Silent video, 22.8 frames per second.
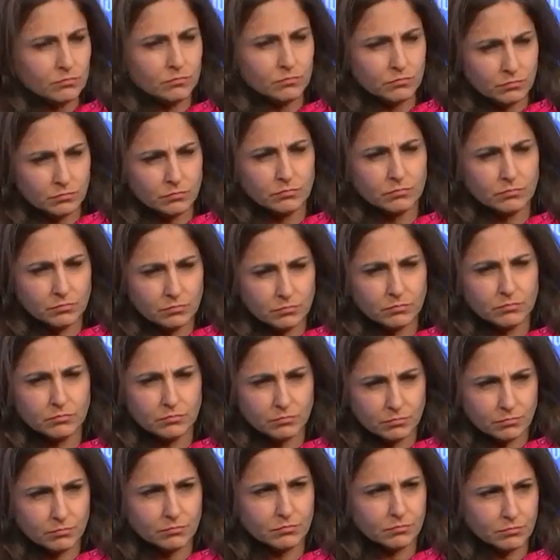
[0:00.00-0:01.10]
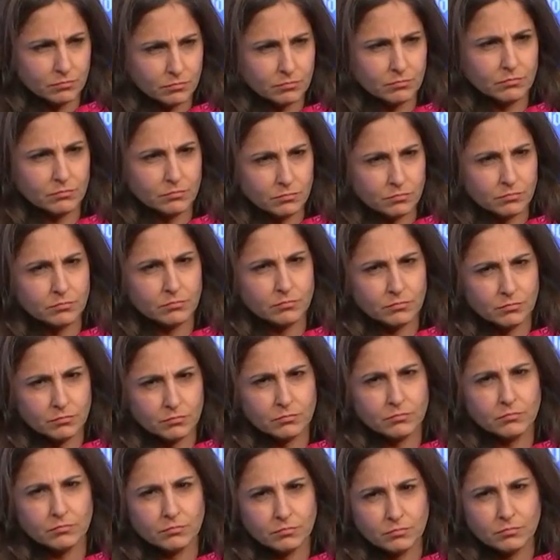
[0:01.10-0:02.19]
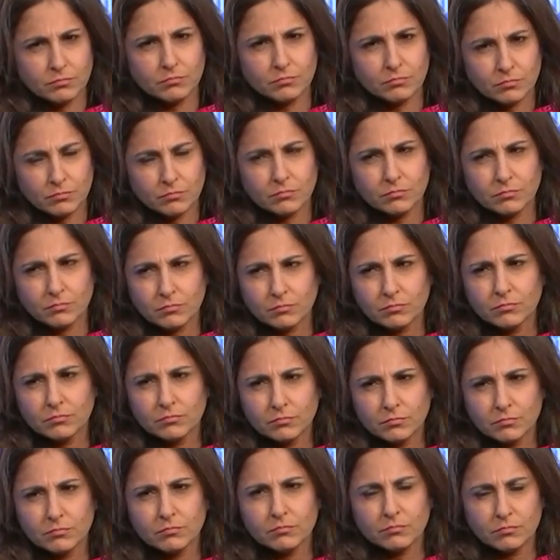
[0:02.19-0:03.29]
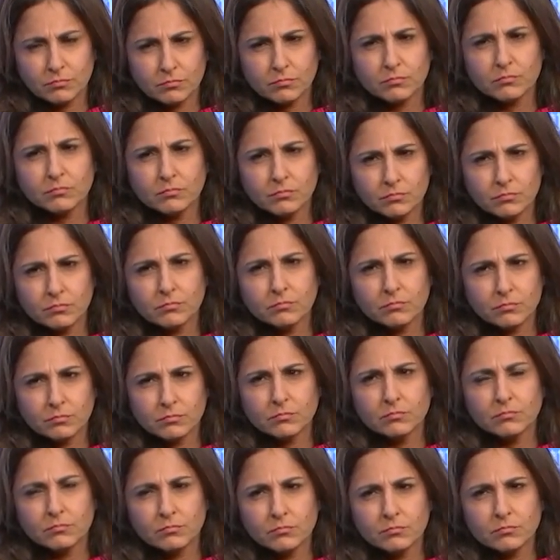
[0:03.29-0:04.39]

(silent)